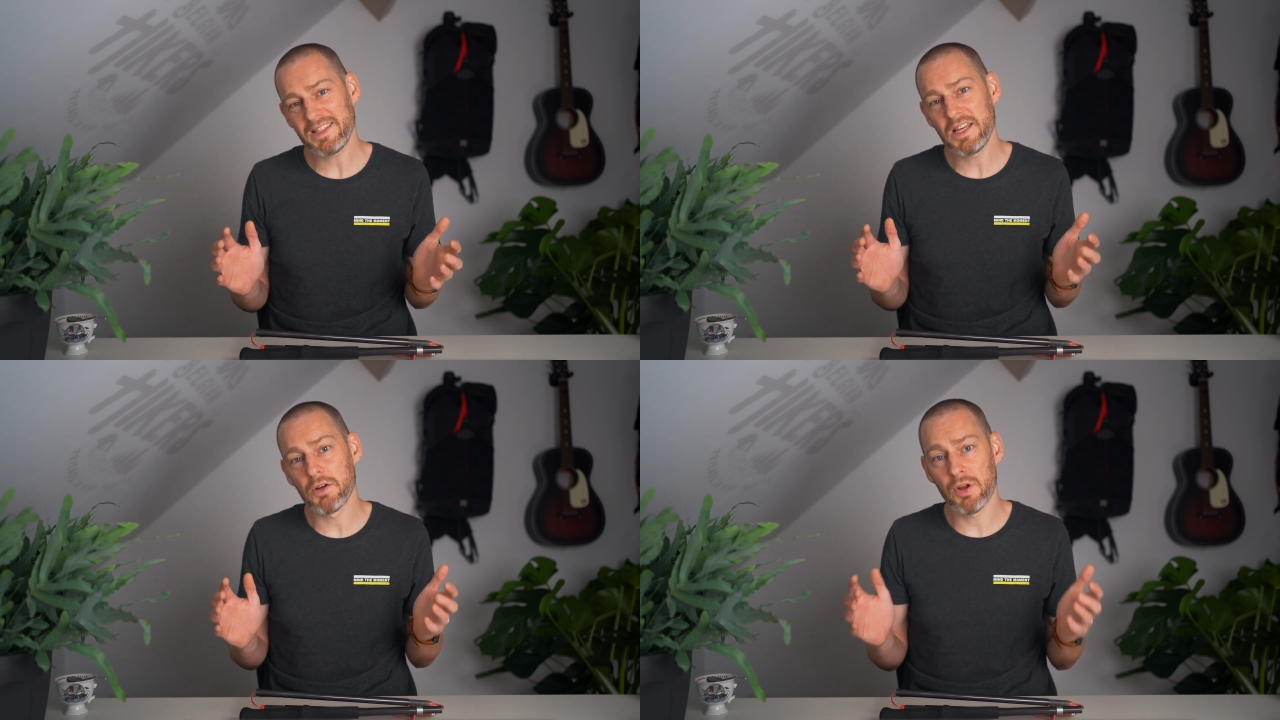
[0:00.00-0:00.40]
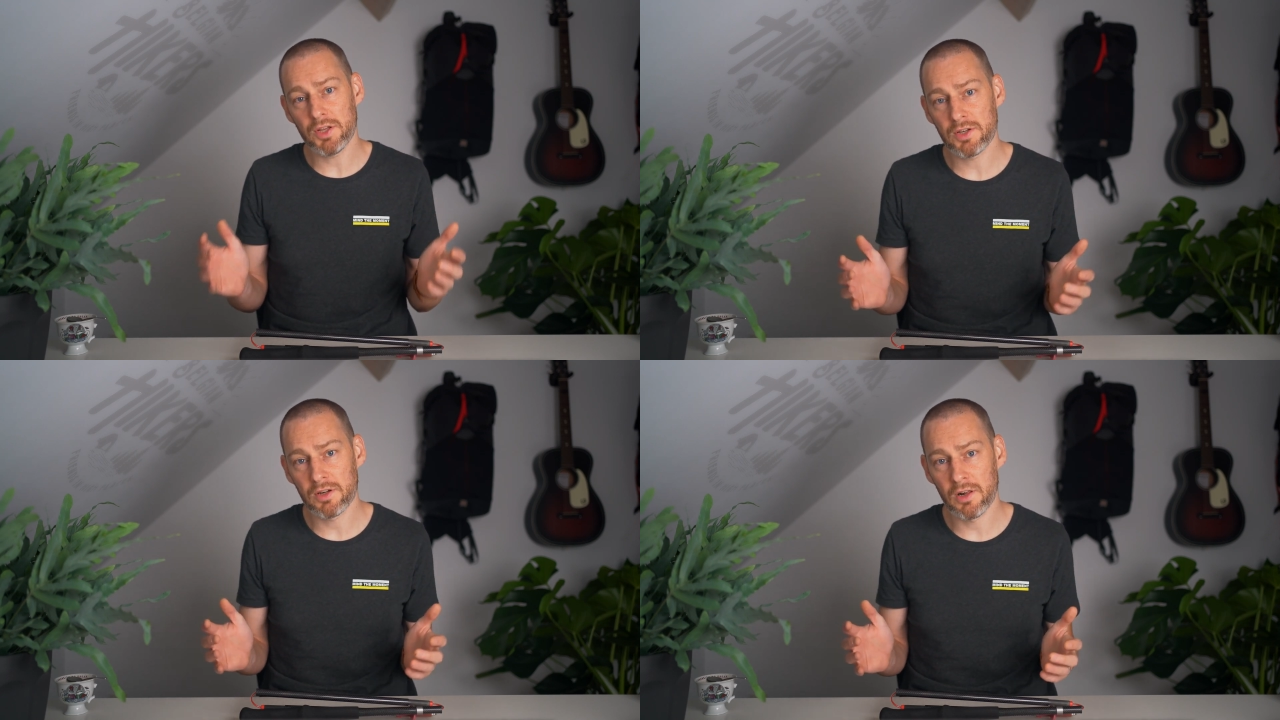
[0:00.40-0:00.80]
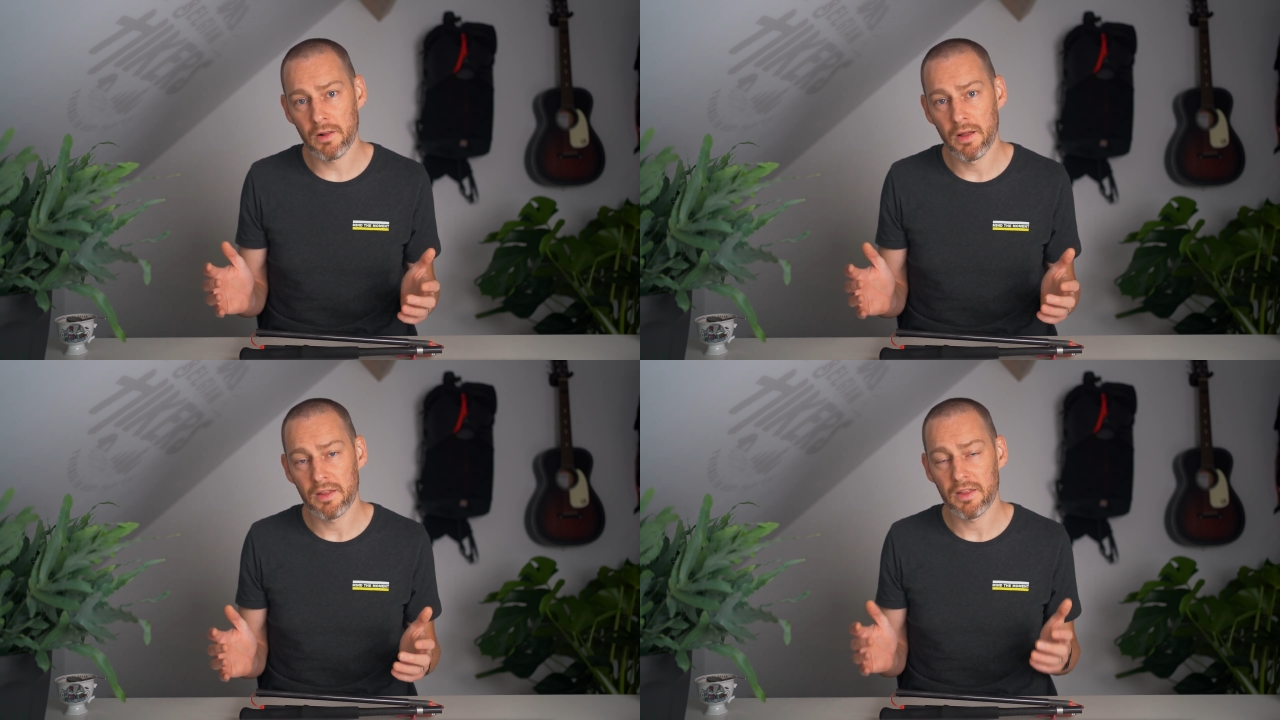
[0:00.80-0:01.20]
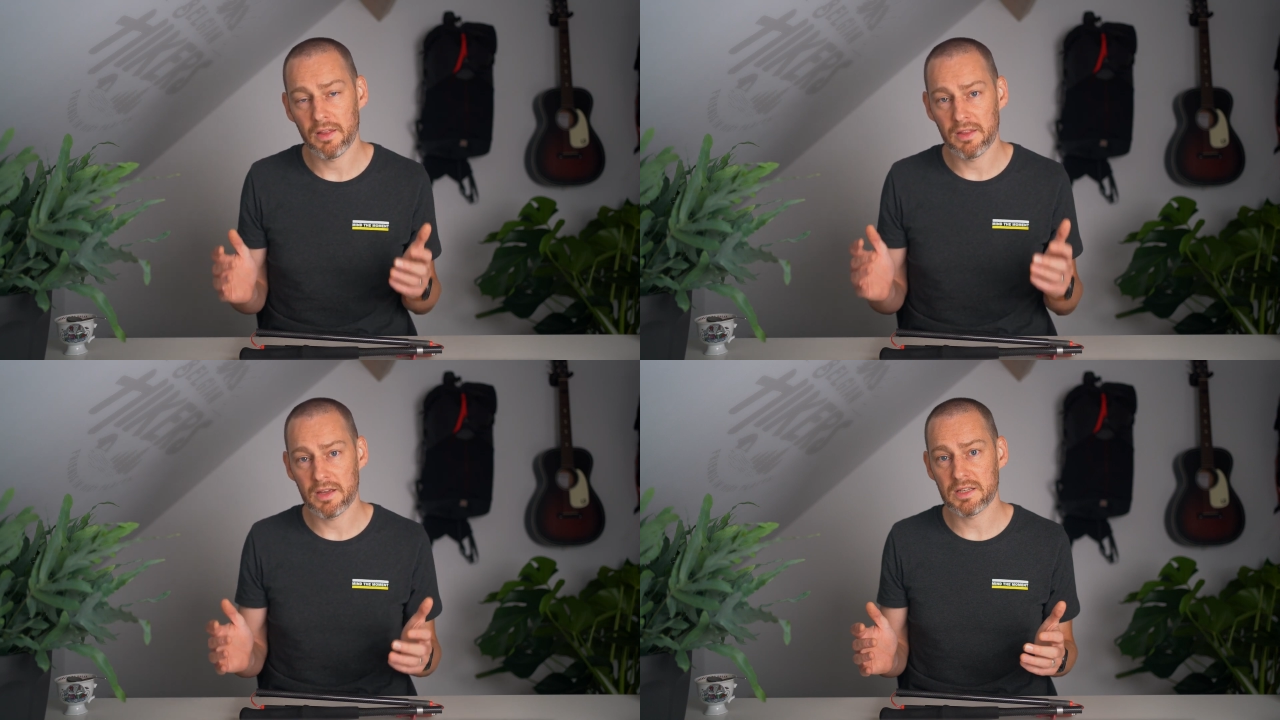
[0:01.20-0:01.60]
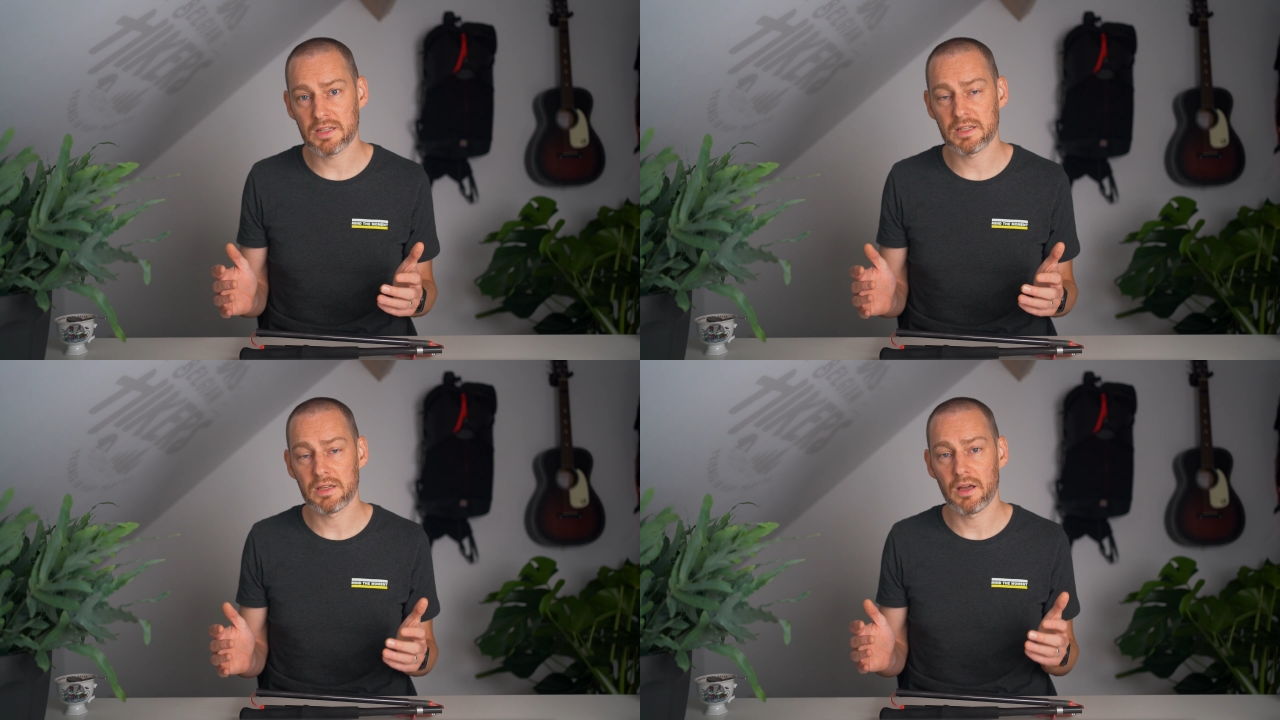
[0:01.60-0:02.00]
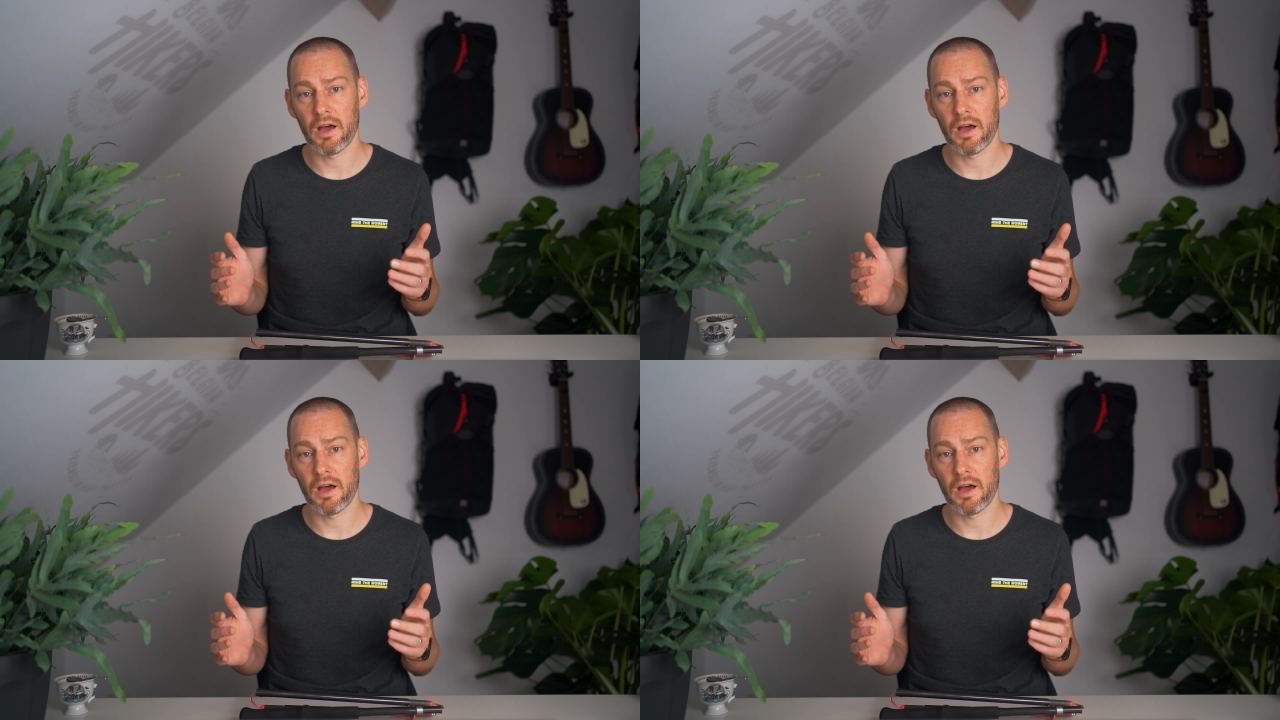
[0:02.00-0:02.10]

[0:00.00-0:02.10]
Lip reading: the original that this